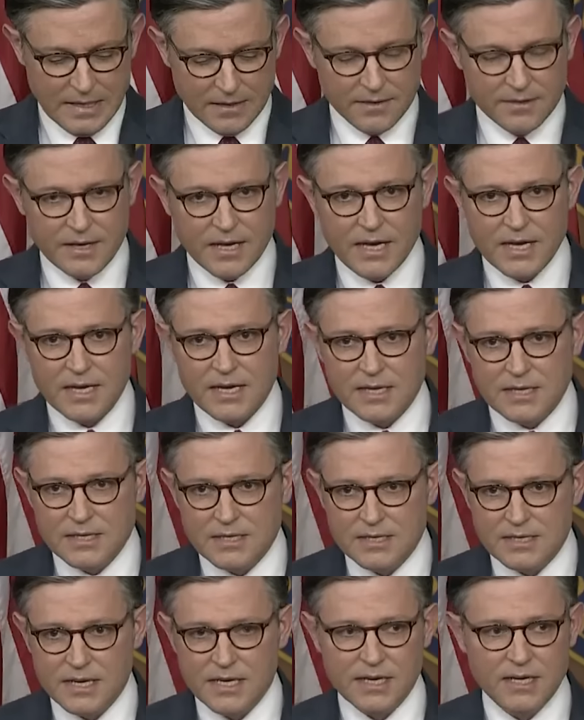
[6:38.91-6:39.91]
They
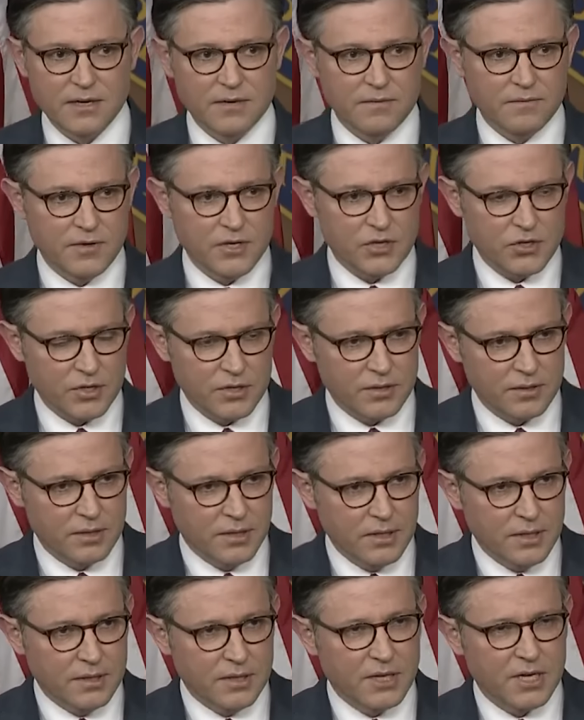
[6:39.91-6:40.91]
instead envision
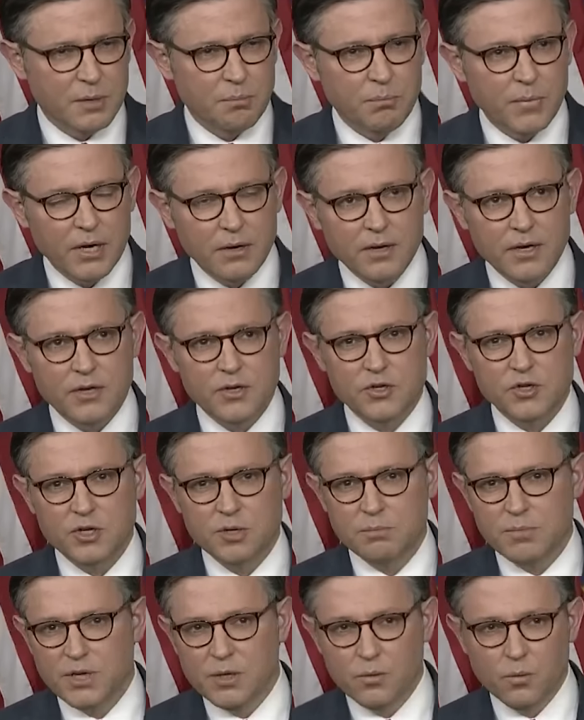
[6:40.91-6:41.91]
that America
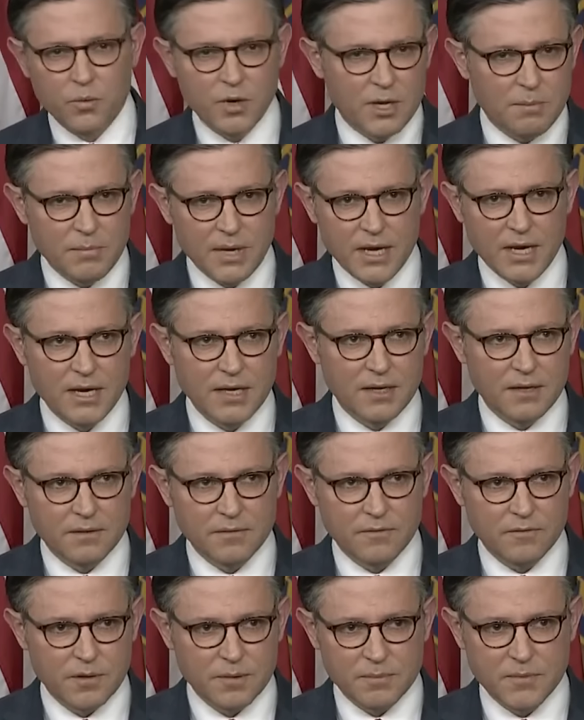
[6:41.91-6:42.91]
should be remade in
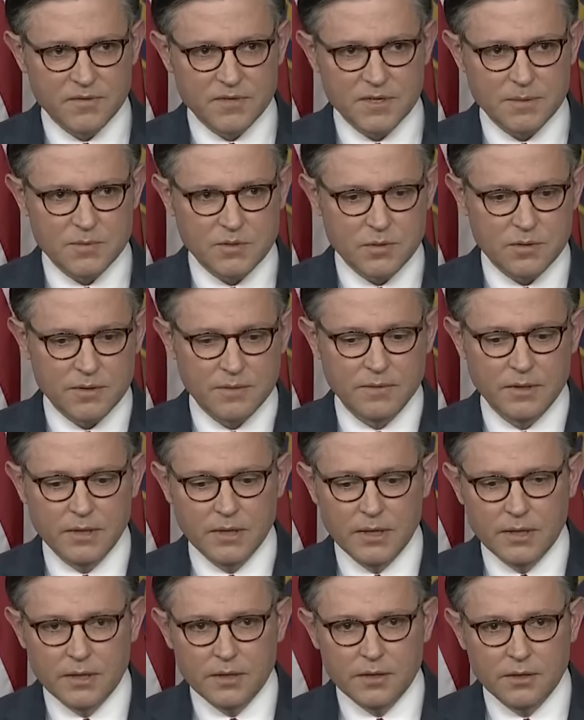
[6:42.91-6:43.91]
the form of some sort of,
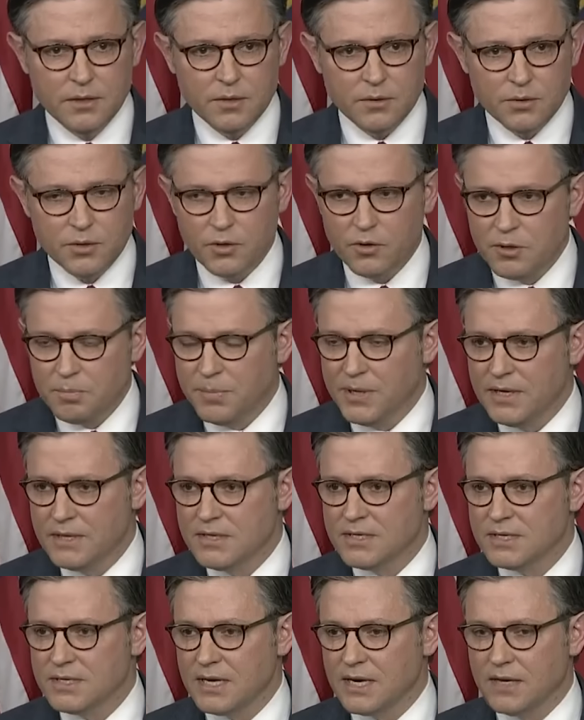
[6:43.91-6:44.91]
you know,
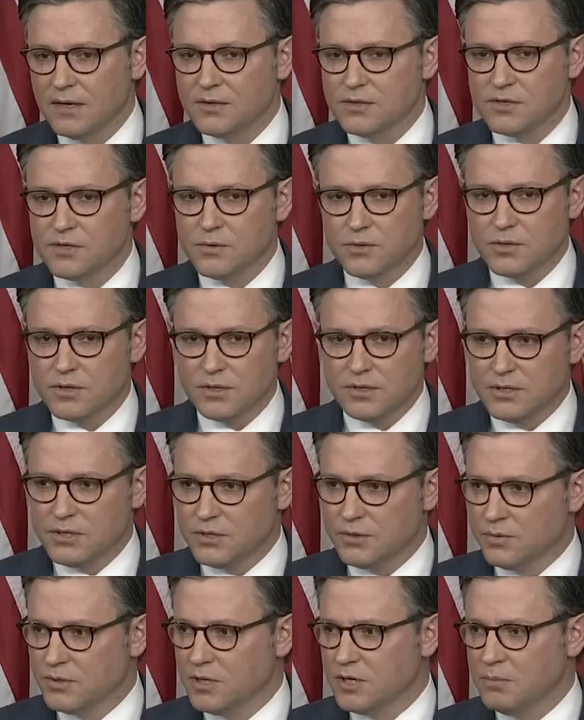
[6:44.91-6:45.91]
European-style
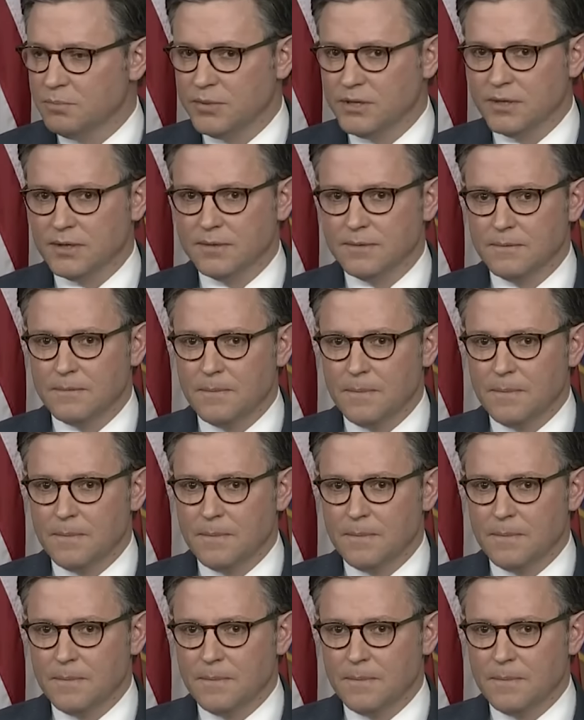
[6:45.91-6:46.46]
socialist utopia.